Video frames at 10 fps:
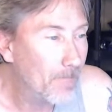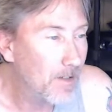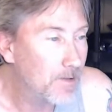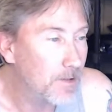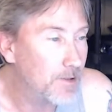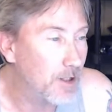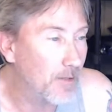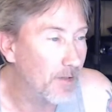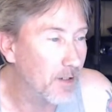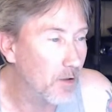Let's see,
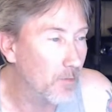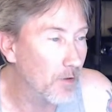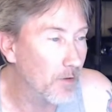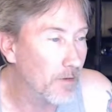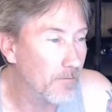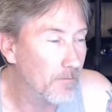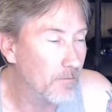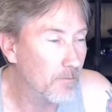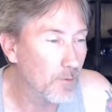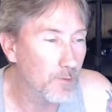Jeremy Kilburn
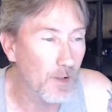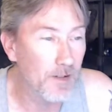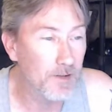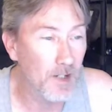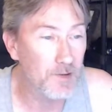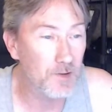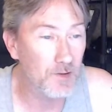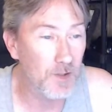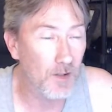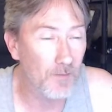was one of the
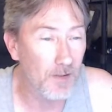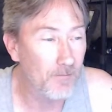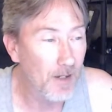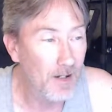testers of it,